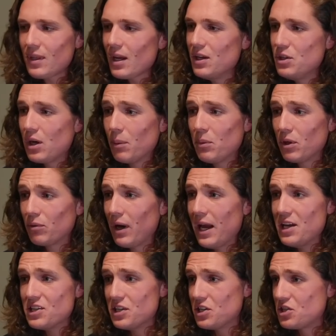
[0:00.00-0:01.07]
And you come to the
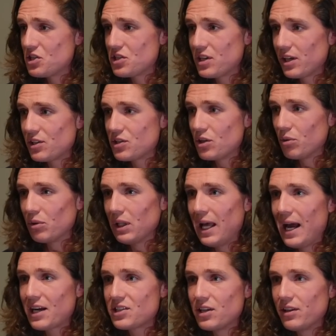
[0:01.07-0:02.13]
Rays and it's just like so
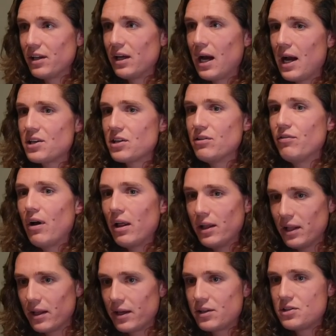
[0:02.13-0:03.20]
relaxed. I think guys can
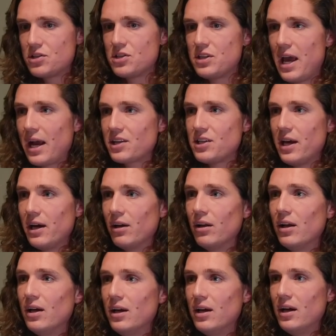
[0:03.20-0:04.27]
finally like just
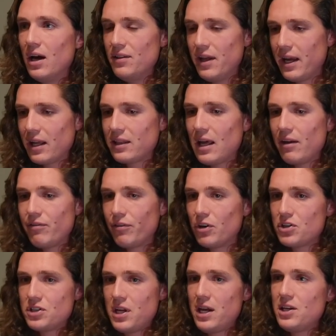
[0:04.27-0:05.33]
exhale and they get that
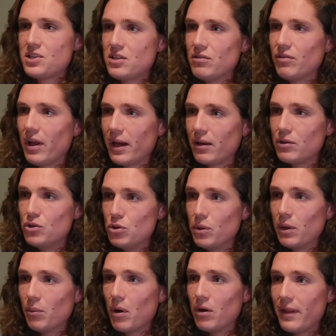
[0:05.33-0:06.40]
first taste of like
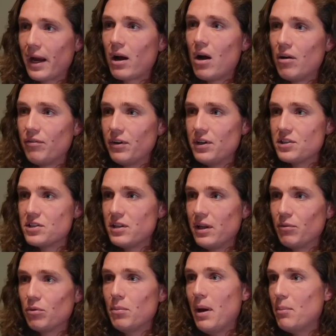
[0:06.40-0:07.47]
doing well and that confidence, and
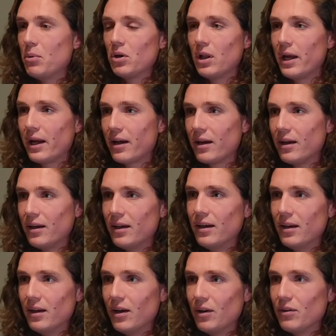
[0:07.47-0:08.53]
they remember like.
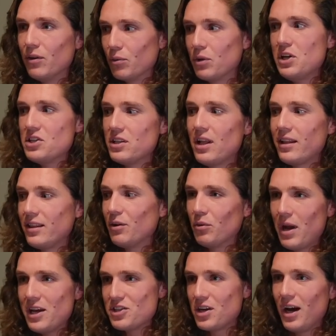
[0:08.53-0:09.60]
The reason that the
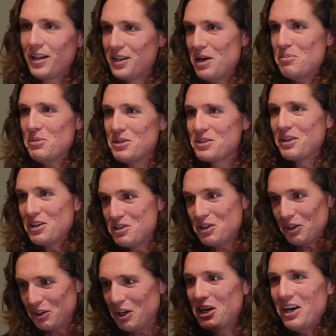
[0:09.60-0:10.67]
Rays got them is because
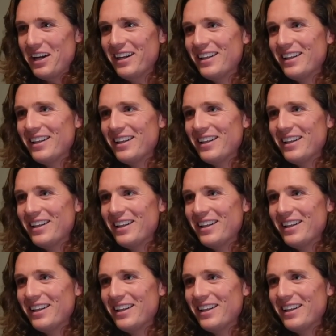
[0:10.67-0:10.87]
they're good,